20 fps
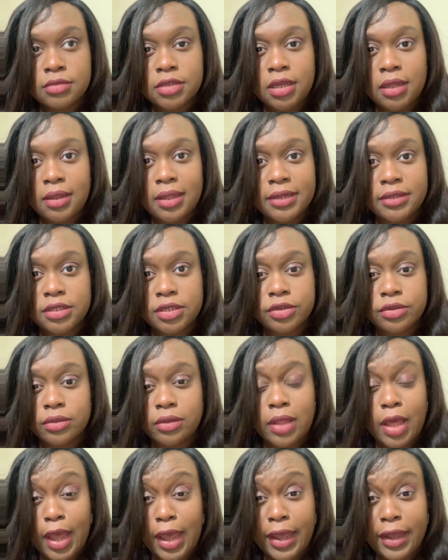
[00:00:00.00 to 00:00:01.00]
like their
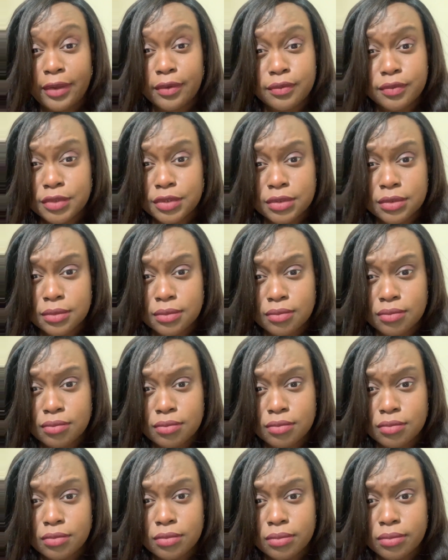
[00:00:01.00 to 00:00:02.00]
lives
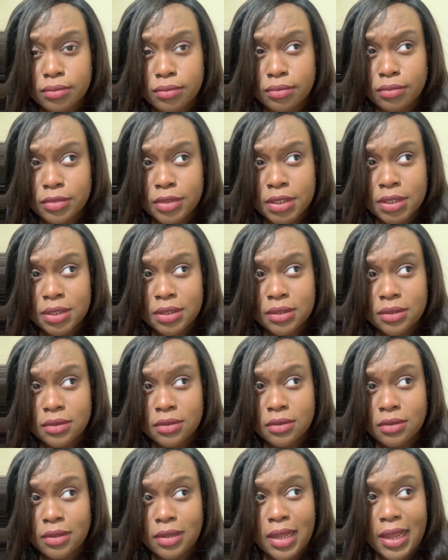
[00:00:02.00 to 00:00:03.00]

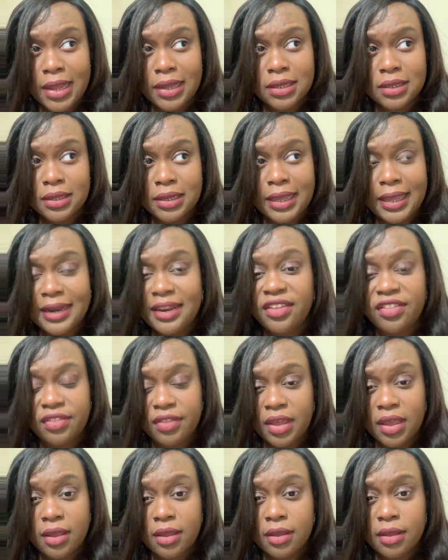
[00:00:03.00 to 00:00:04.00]
lack
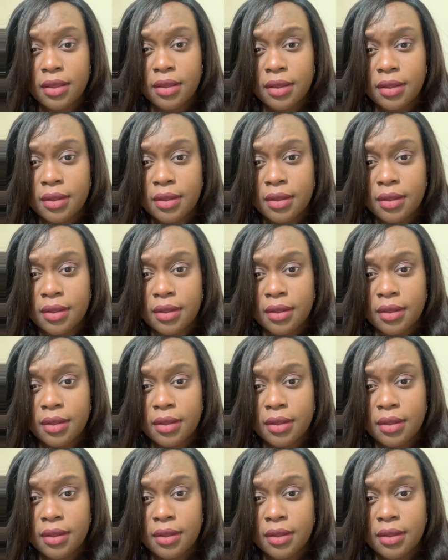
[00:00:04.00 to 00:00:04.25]
anything.